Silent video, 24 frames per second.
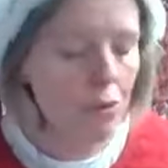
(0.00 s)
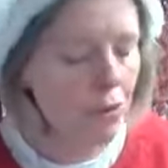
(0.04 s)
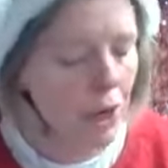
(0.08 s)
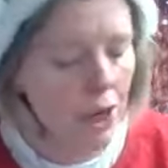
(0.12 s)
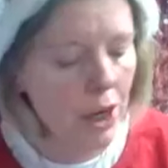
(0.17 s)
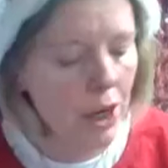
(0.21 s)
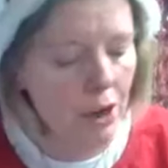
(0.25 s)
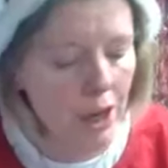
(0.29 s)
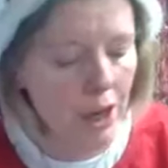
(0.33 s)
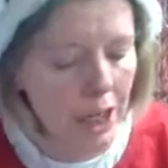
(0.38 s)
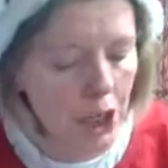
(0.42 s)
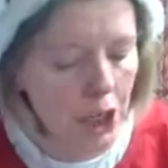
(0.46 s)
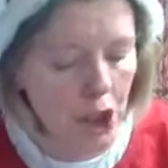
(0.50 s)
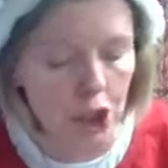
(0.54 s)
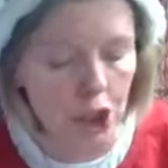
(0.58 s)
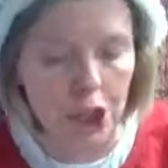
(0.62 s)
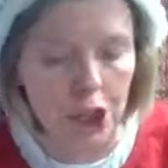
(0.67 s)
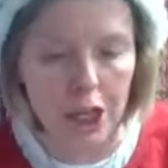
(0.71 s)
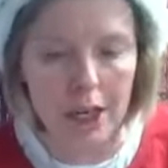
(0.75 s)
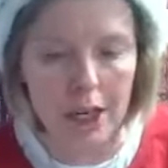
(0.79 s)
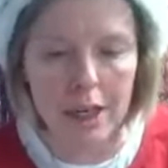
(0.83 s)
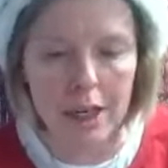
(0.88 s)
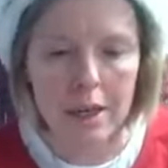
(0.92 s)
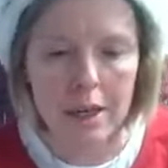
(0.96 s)
Very
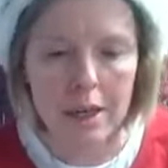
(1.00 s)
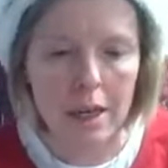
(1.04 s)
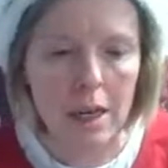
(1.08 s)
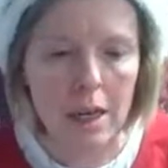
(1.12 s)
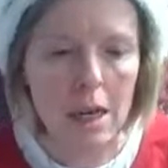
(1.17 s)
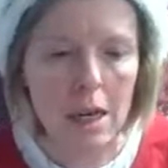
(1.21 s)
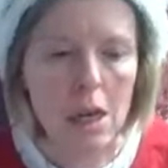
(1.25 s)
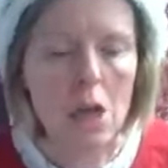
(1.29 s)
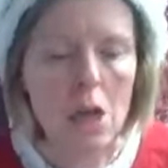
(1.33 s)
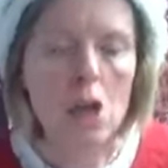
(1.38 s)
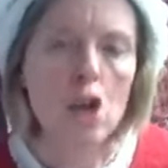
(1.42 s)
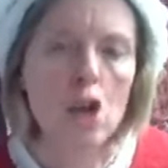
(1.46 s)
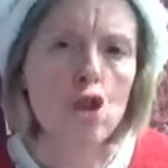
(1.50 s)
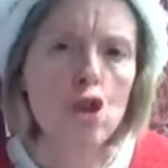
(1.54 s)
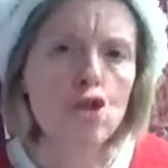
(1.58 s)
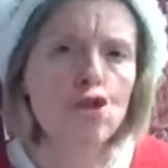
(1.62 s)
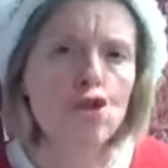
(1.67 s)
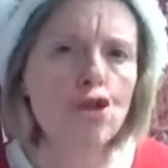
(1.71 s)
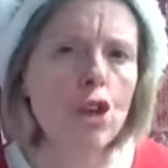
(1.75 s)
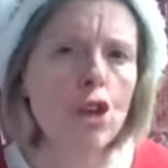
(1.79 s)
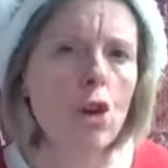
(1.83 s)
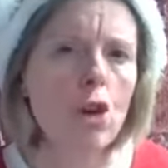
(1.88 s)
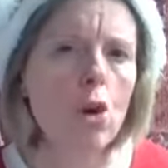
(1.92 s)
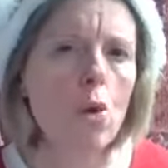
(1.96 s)
good.
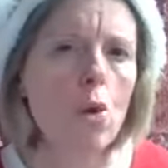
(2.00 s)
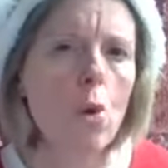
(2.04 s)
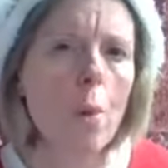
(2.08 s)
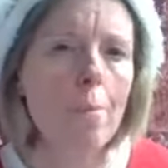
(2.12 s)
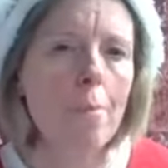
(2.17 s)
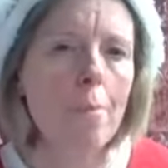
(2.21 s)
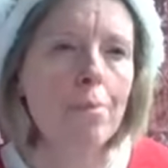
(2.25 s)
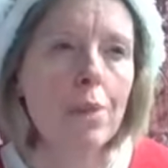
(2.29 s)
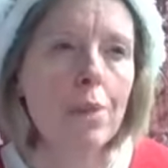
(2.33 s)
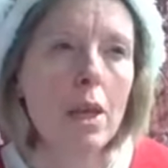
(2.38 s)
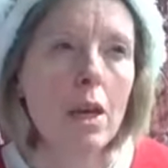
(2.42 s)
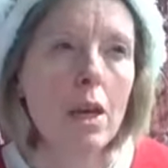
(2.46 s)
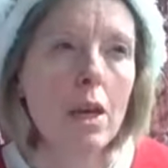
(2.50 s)
So,